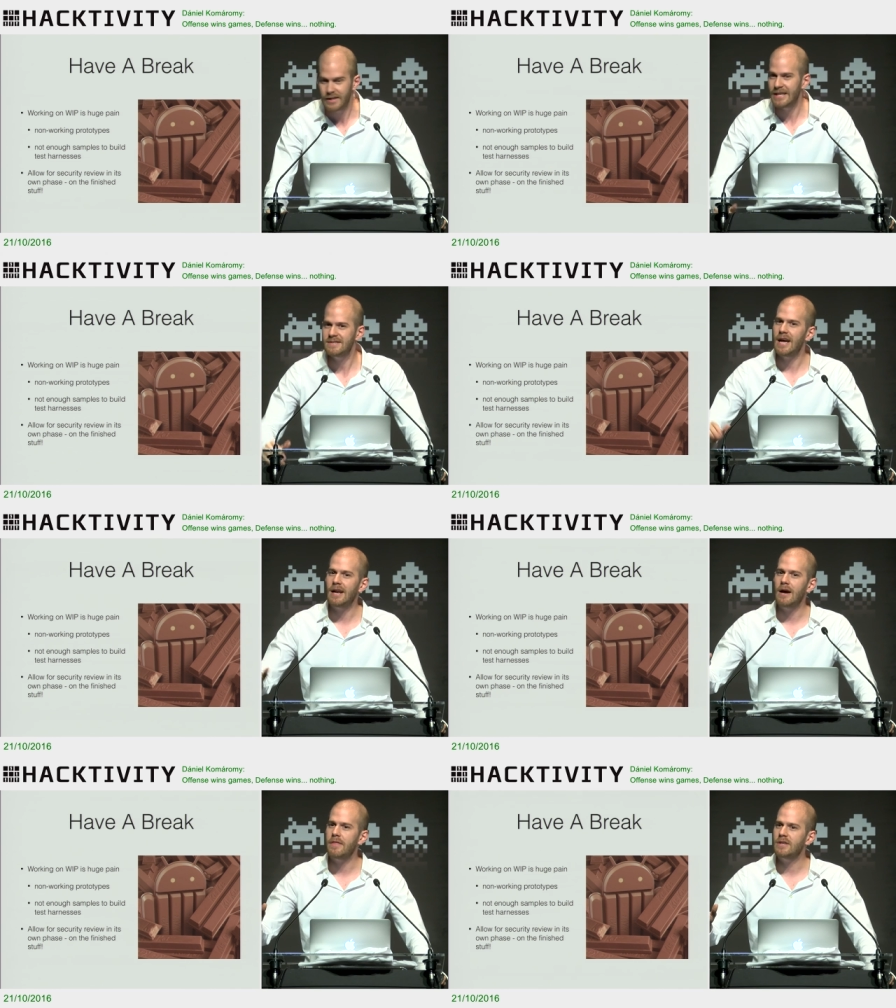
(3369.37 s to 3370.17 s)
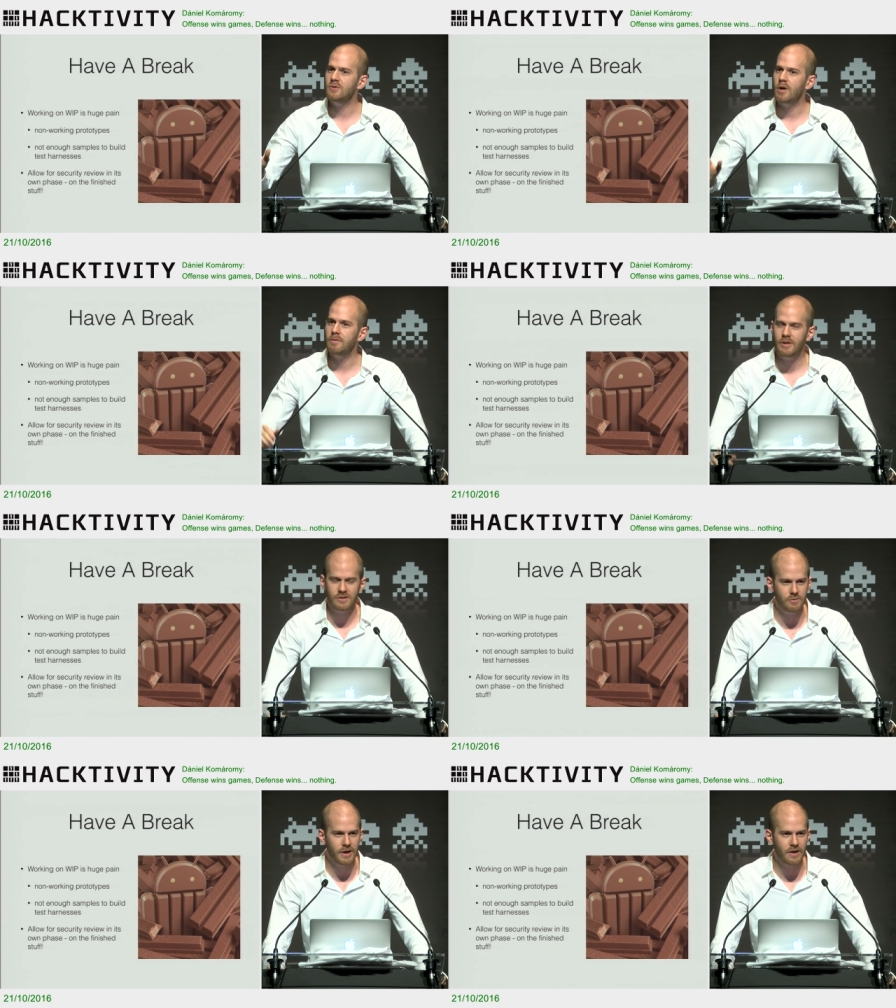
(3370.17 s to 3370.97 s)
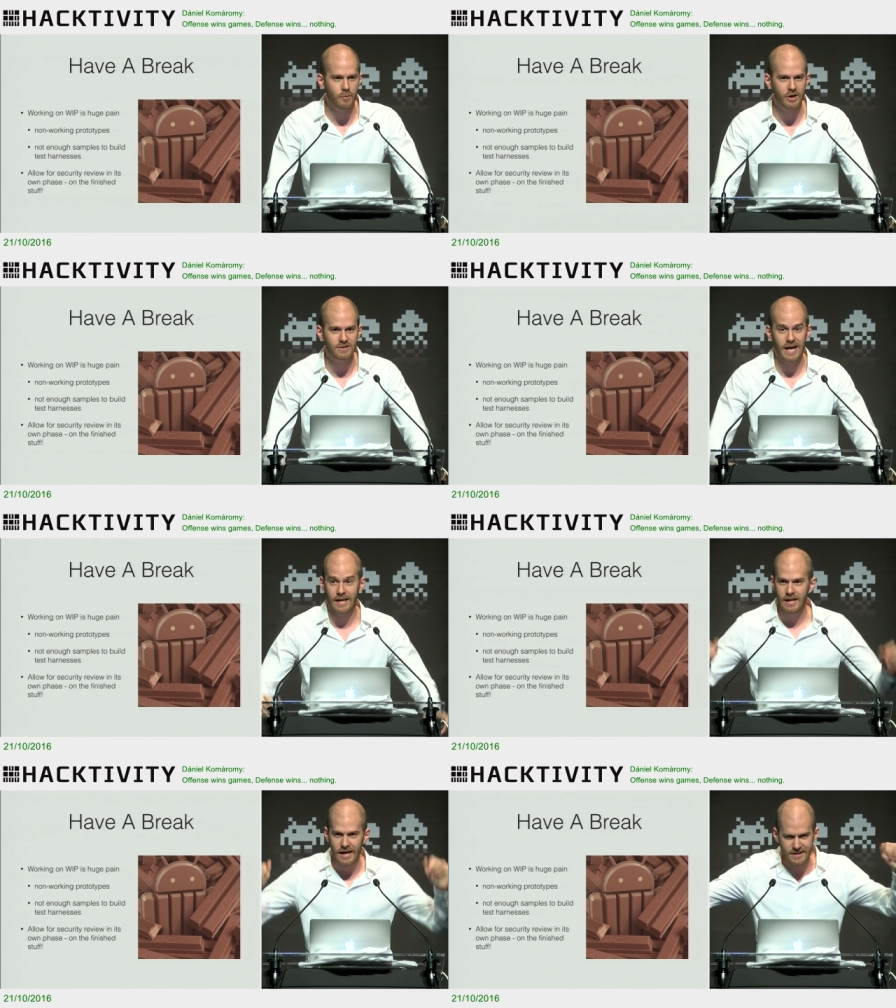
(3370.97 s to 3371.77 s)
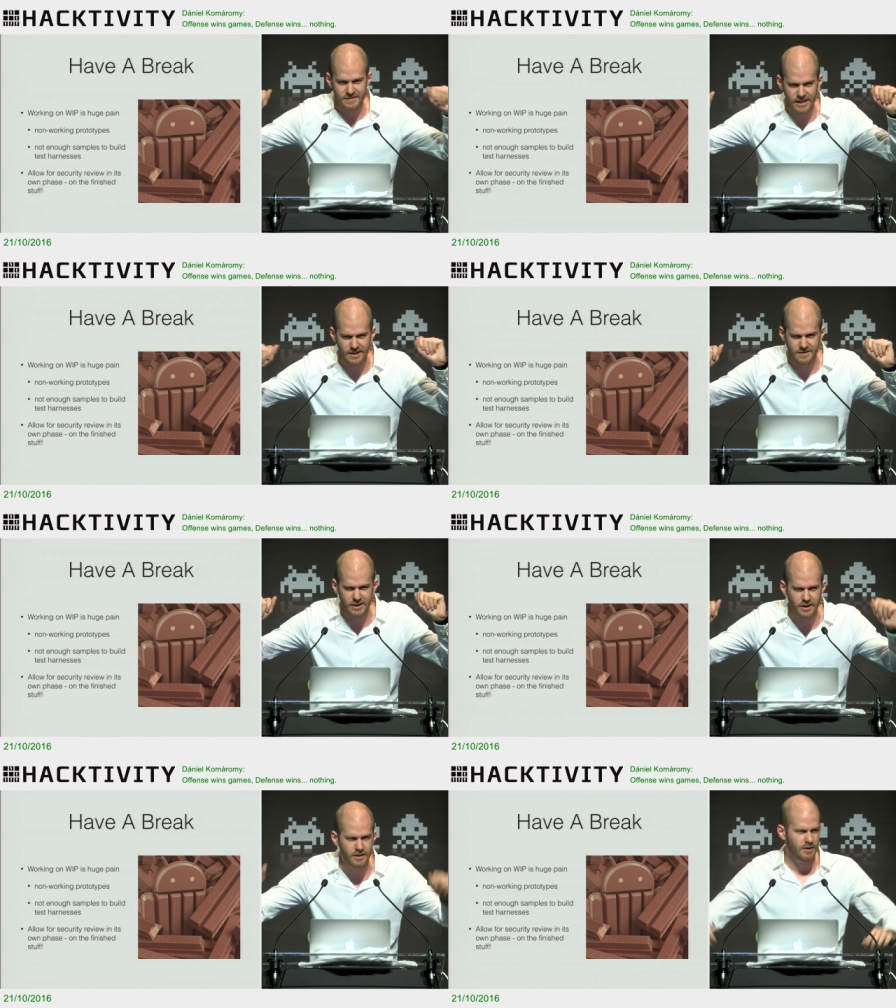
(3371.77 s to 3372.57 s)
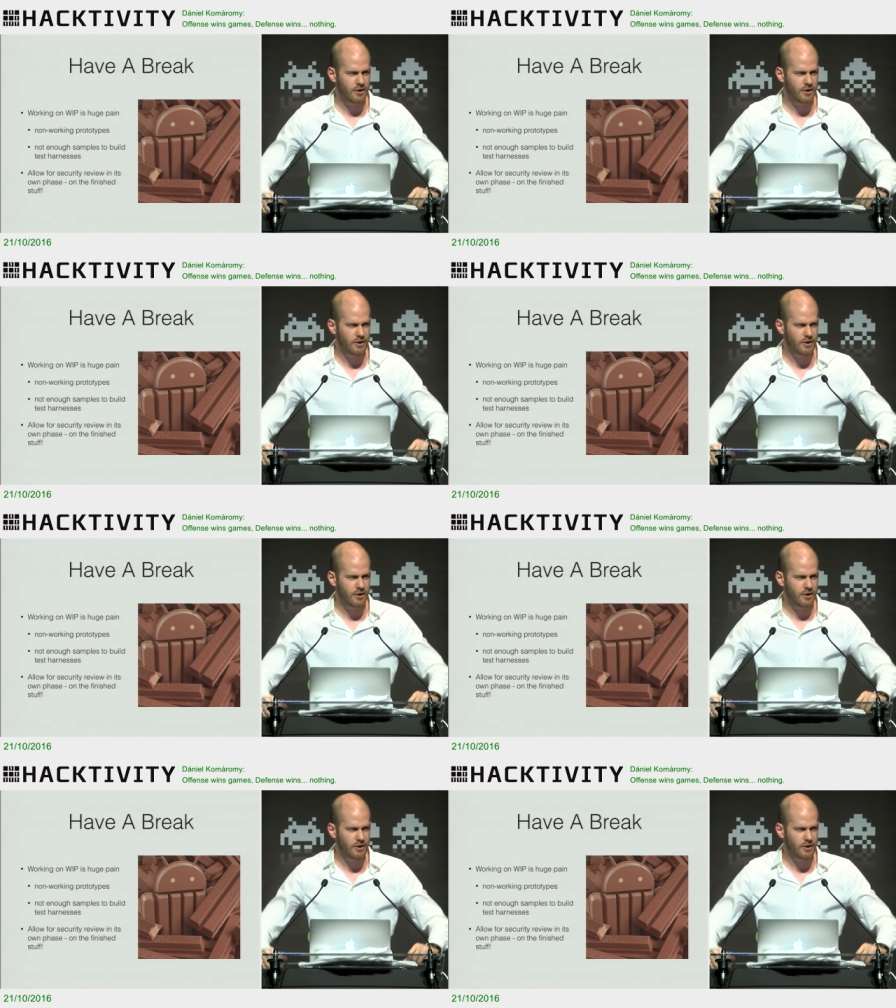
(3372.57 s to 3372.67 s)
That's not how things work, because the way they work is like SDLC.